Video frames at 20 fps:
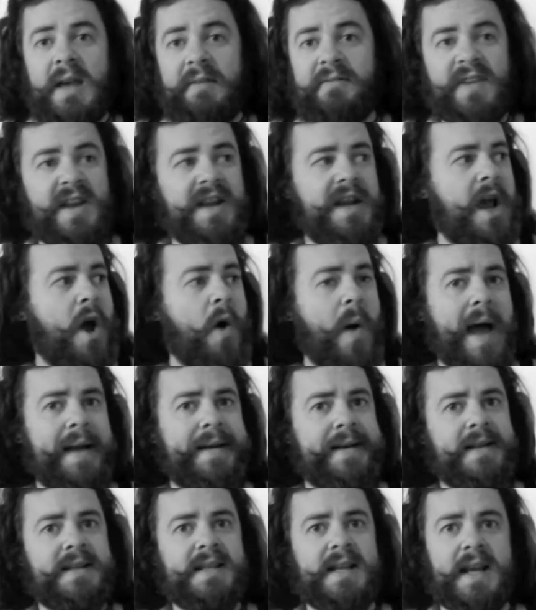video
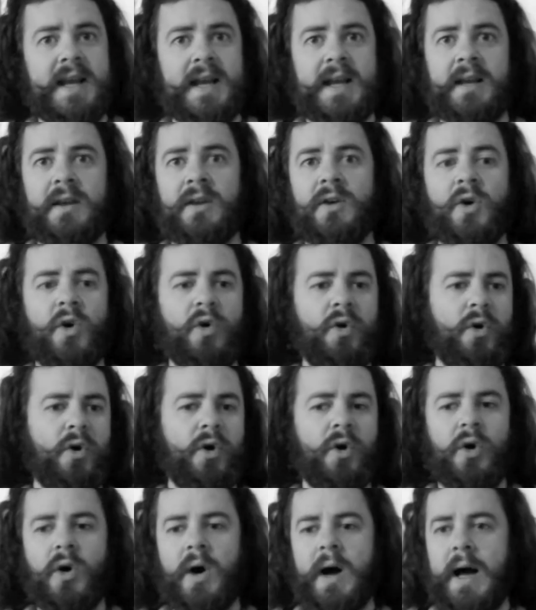editing
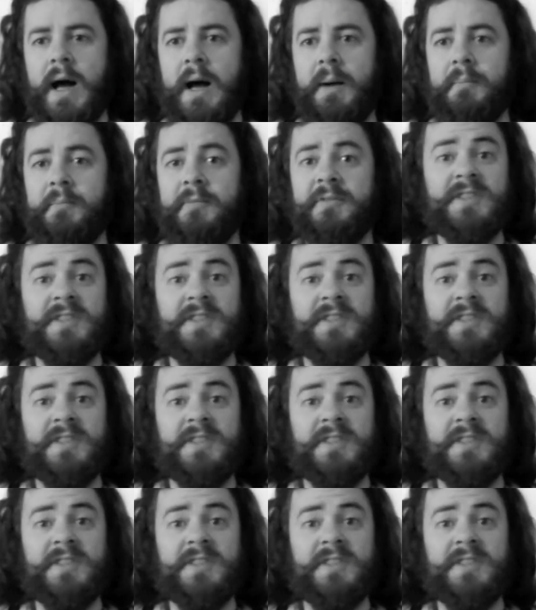or um,